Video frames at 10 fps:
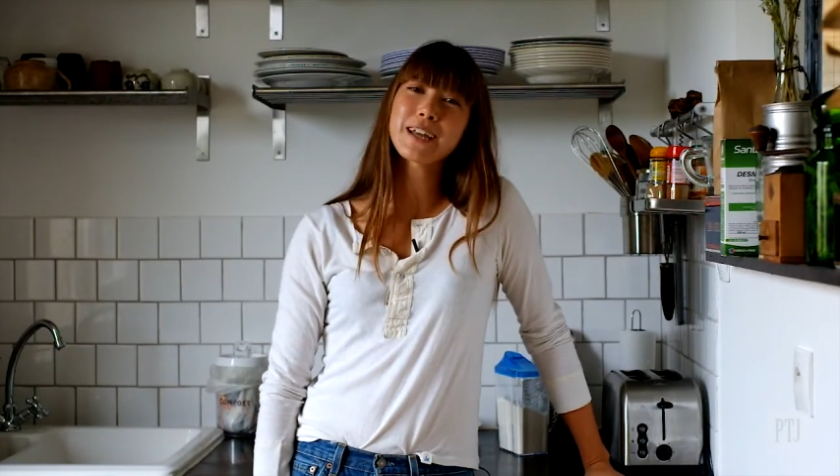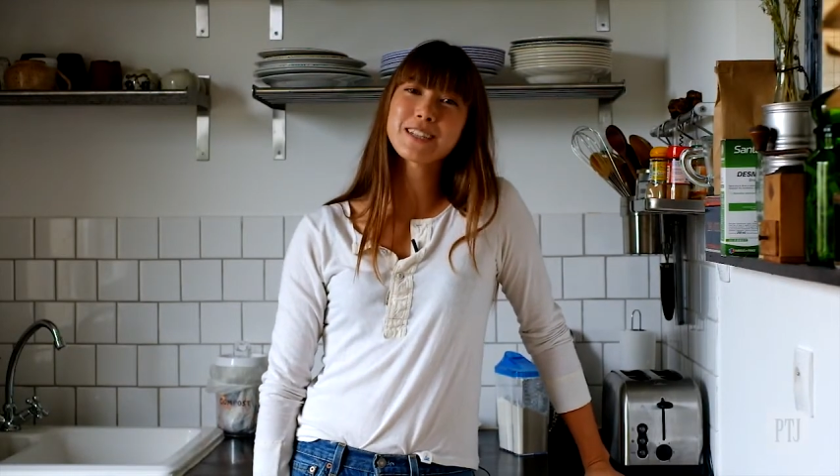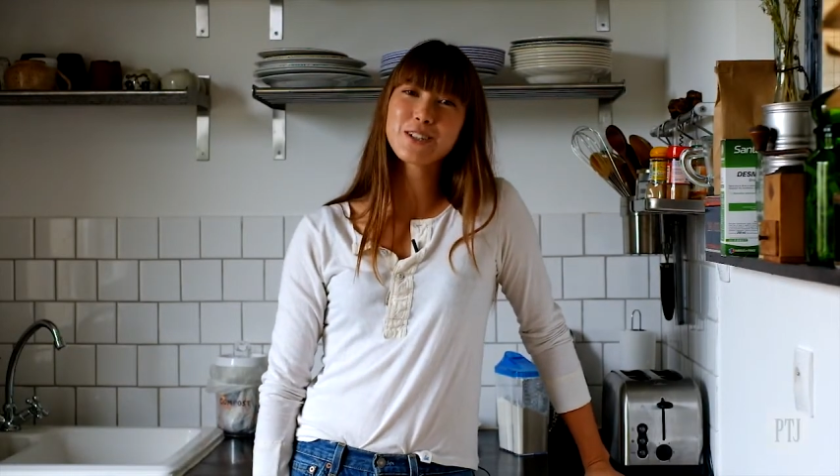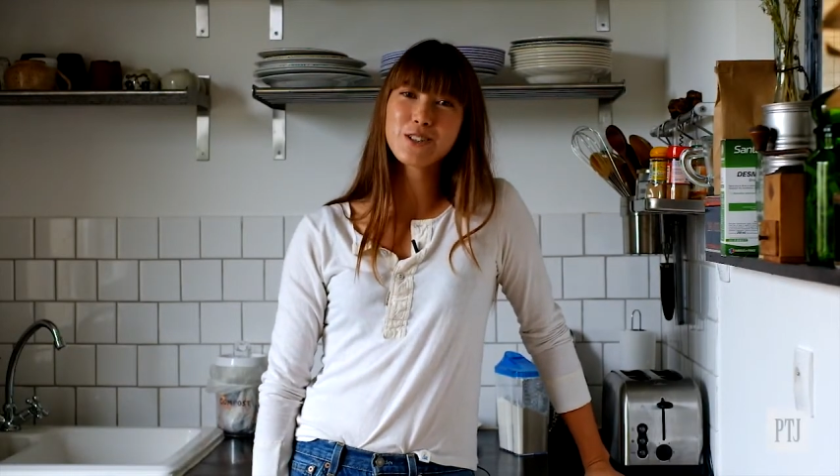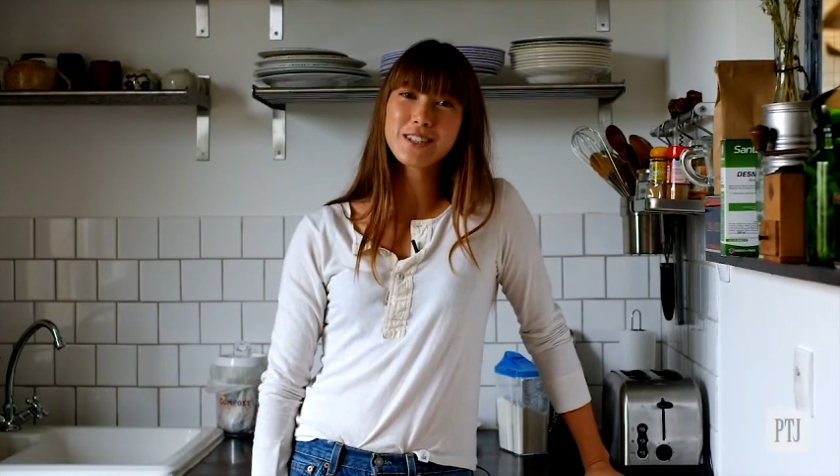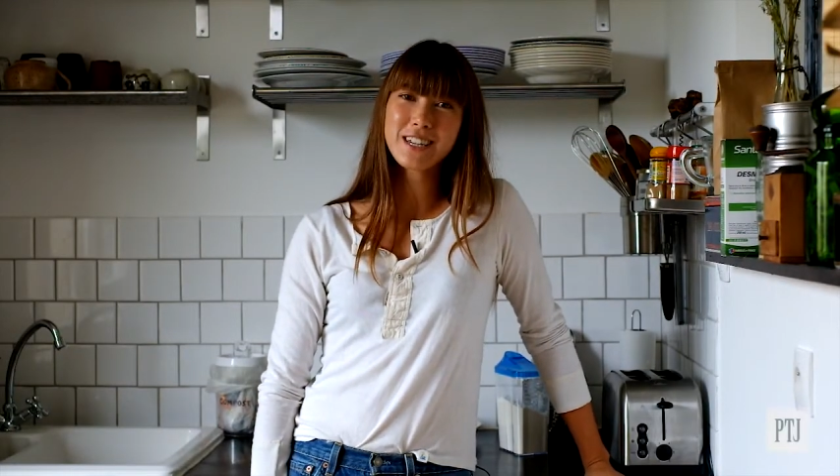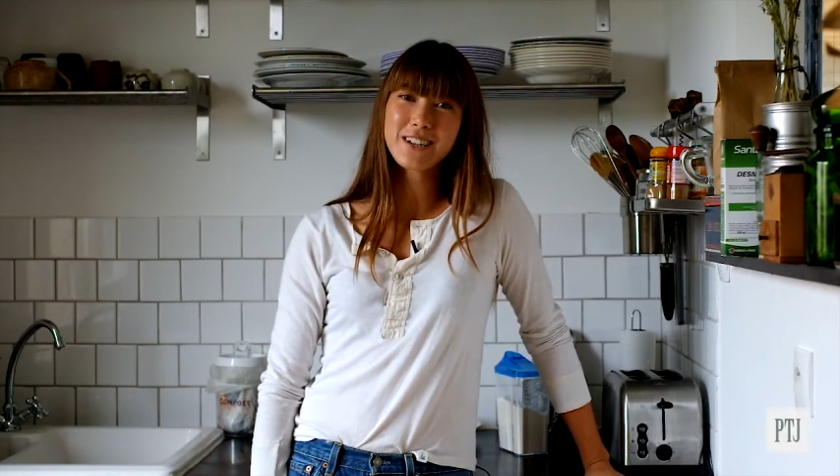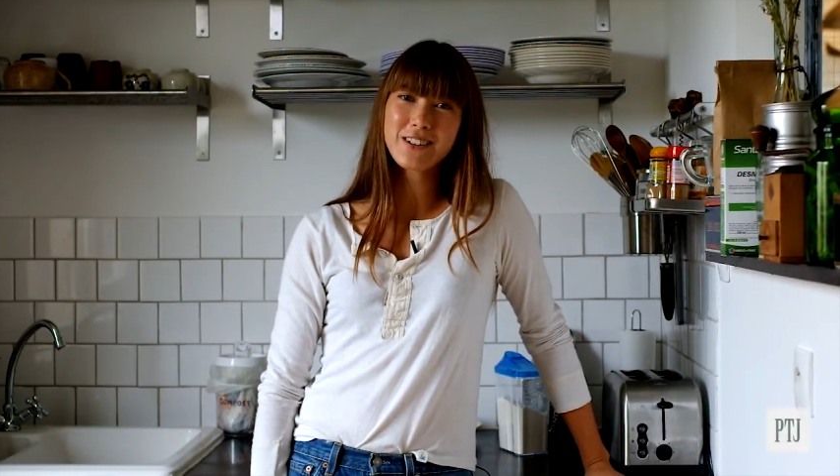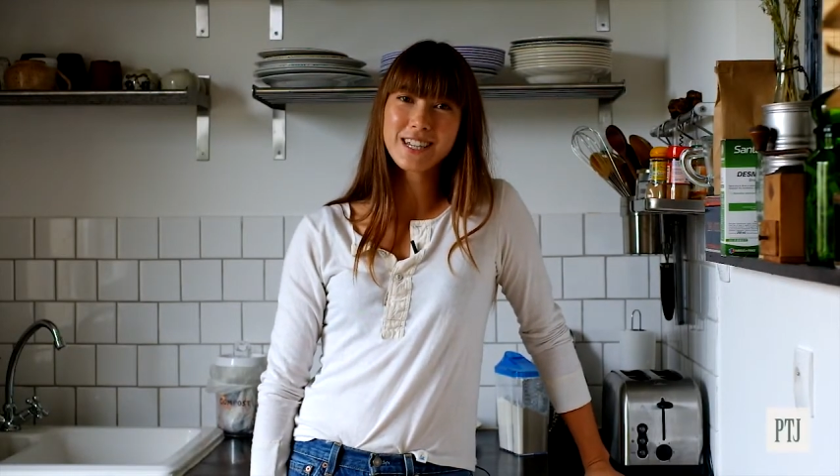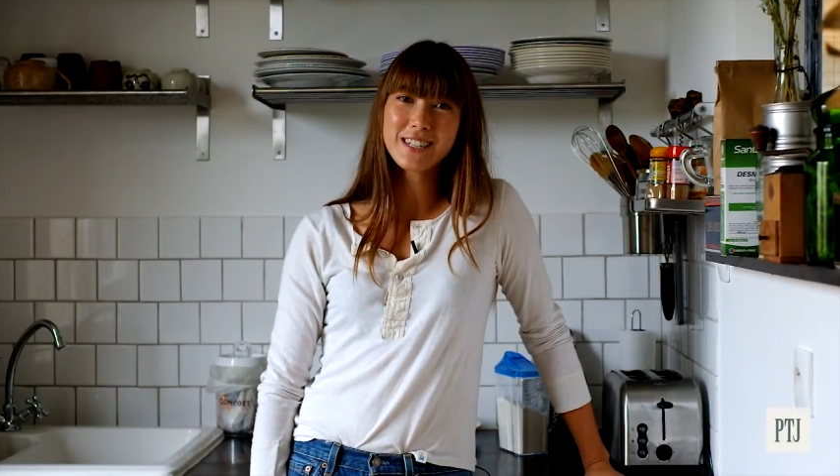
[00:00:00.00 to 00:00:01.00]
brand
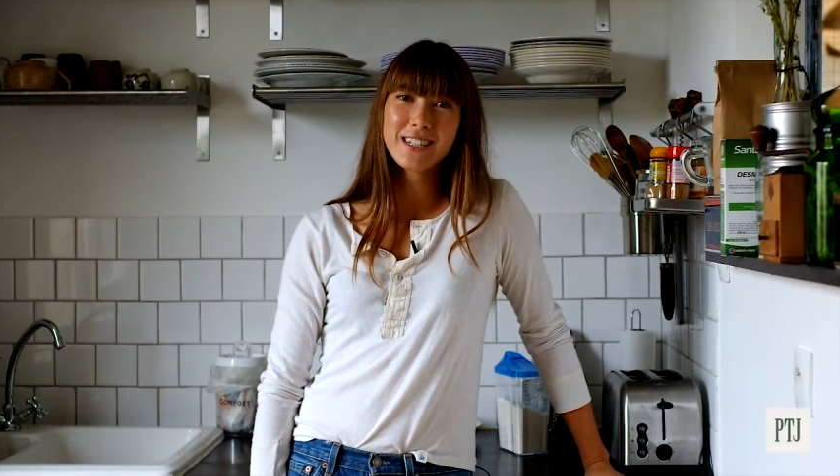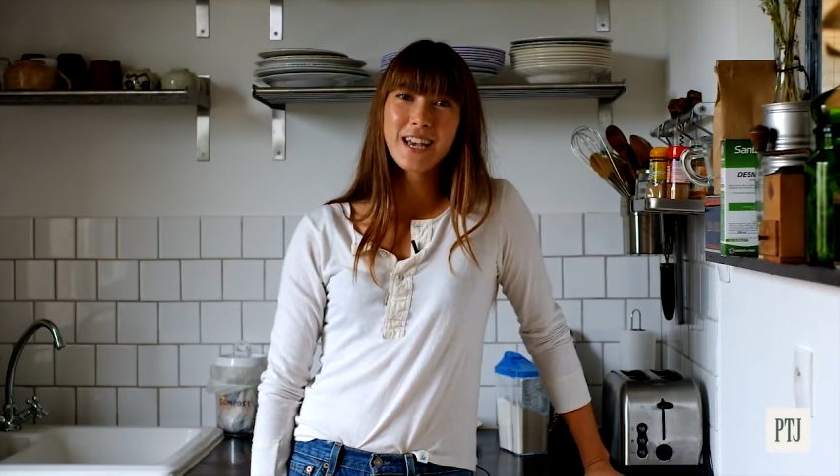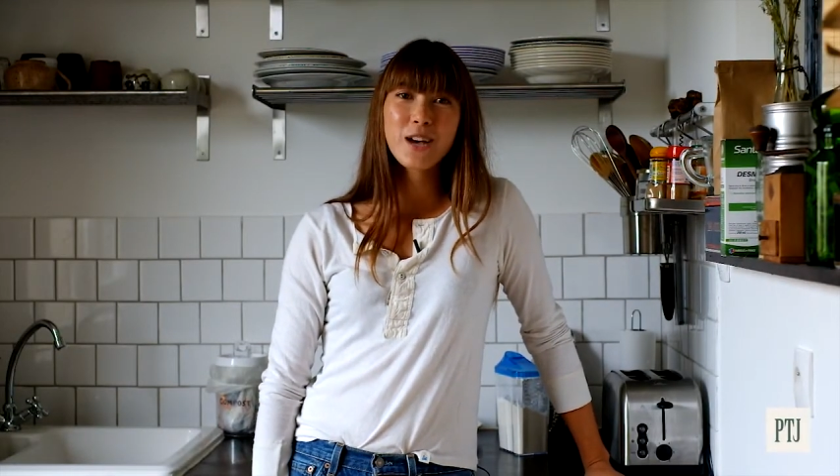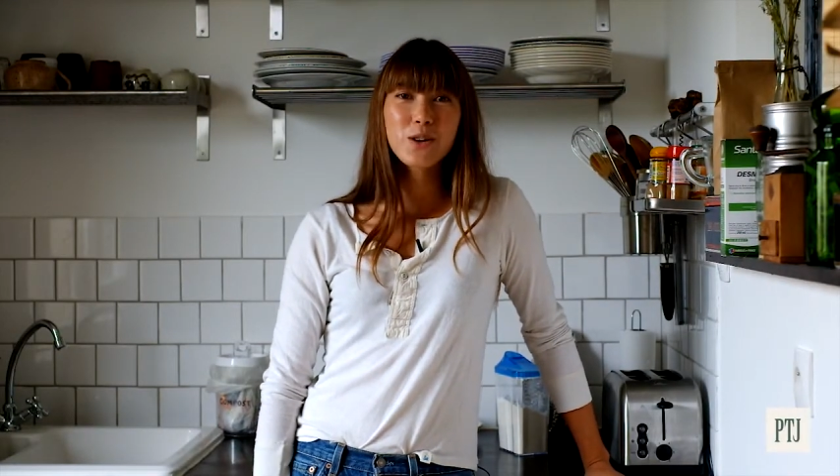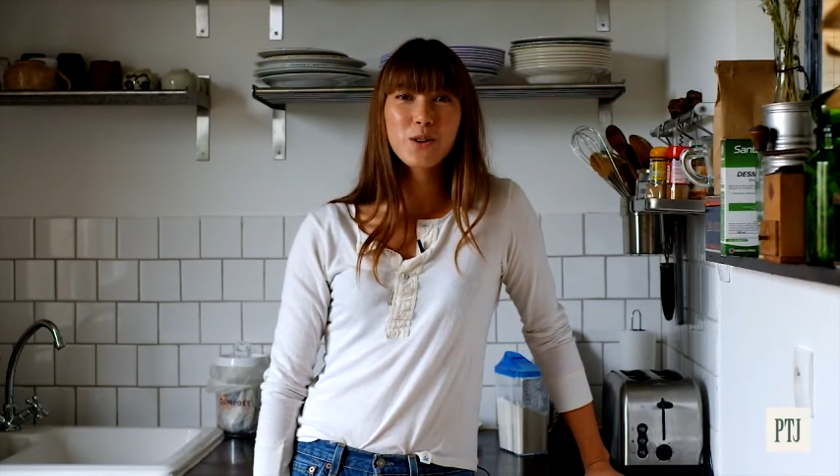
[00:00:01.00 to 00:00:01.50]
new series